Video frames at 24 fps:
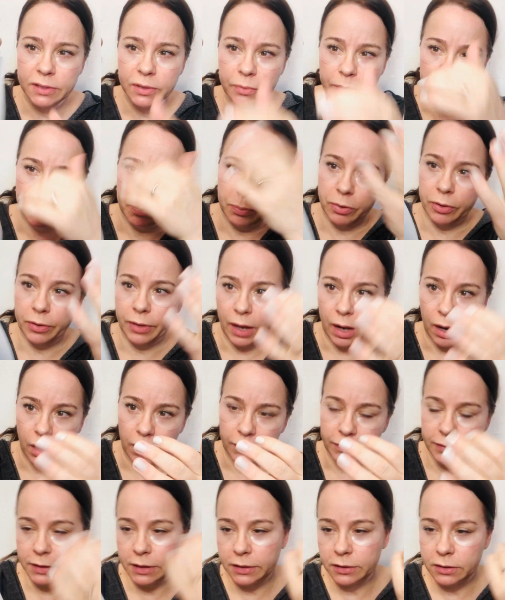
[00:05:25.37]
so when you pull that
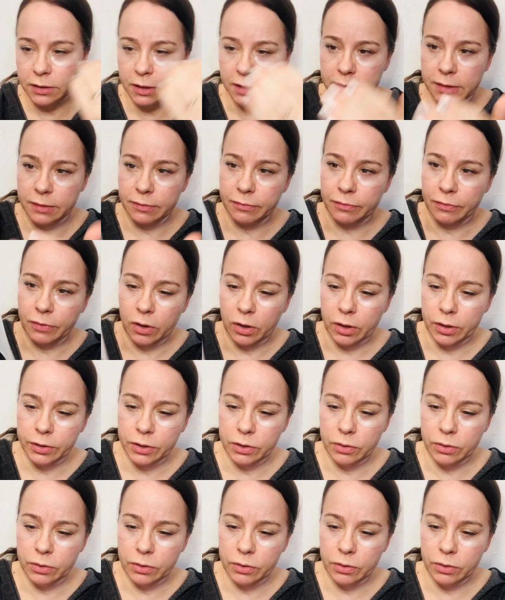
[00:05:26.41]
off, it just doesn't fall.